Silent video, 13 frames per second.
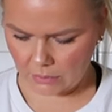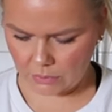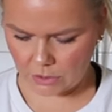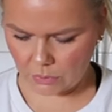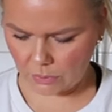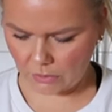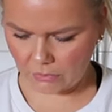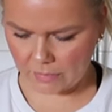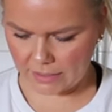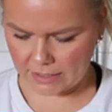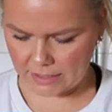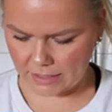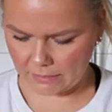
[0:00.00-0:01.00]
it was 12
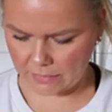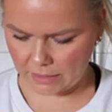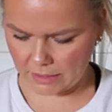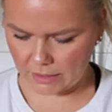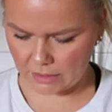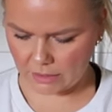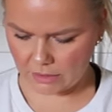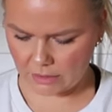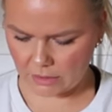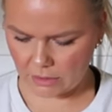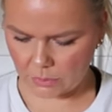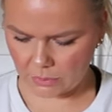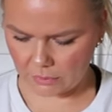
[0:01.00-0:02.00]
by something,
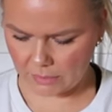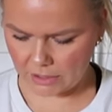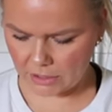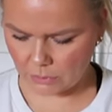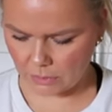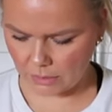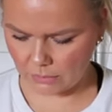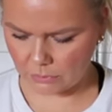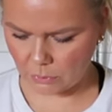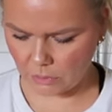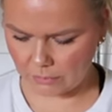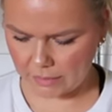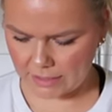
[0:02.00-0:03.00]
12 by 12,
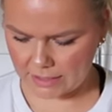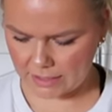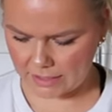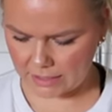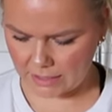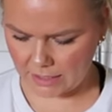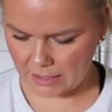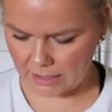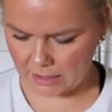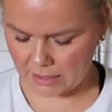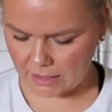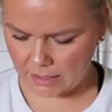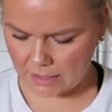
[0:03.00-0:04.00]
12 by
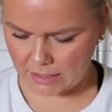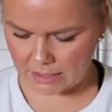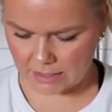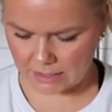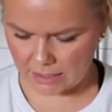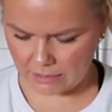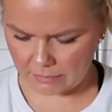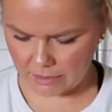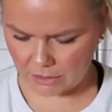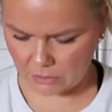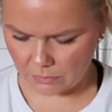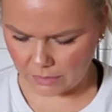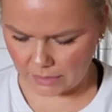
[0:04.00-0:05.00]
16, 16 by
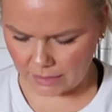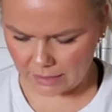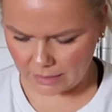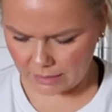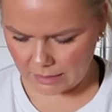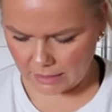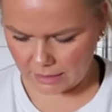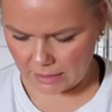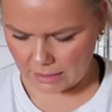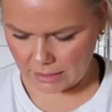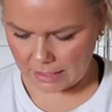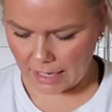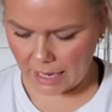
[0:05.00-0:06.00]
20,
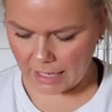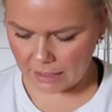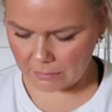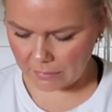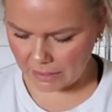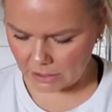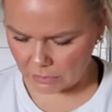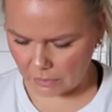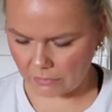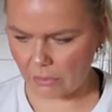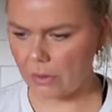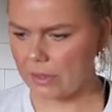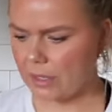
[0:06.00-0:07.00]
9 by
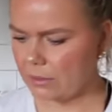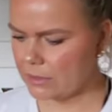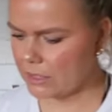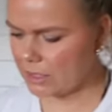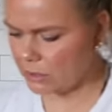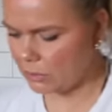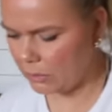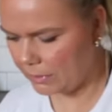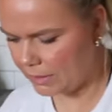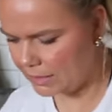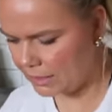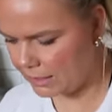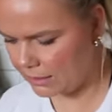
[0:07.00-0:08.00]
12. Oh, I thought it was like a 12 by
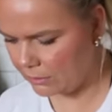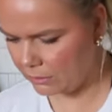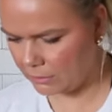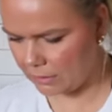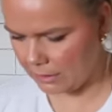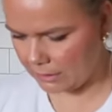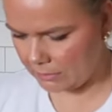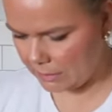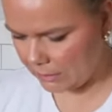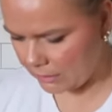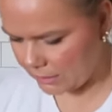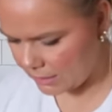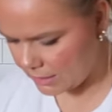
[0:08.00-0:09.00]
10. Hold on, let me
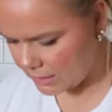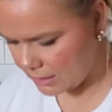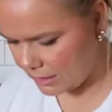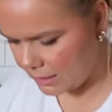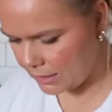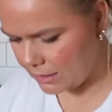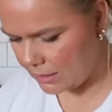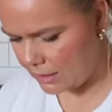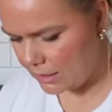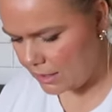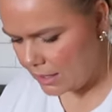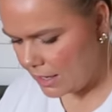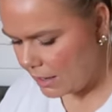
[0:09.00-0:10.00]
look at this again.
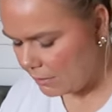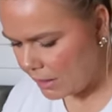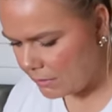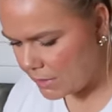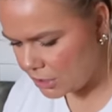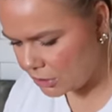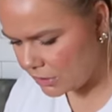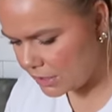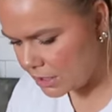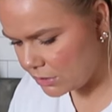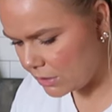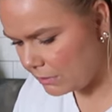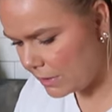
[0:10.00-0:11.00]
Am I measuring
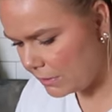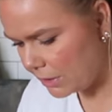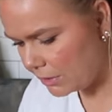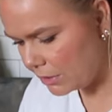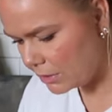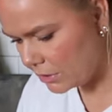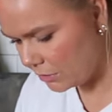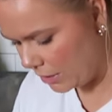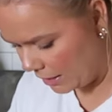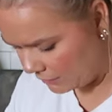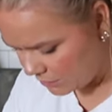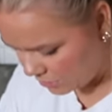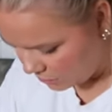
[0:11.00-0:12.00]
this wrong? Maybe I'll go to the
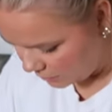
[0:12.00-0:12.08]
craft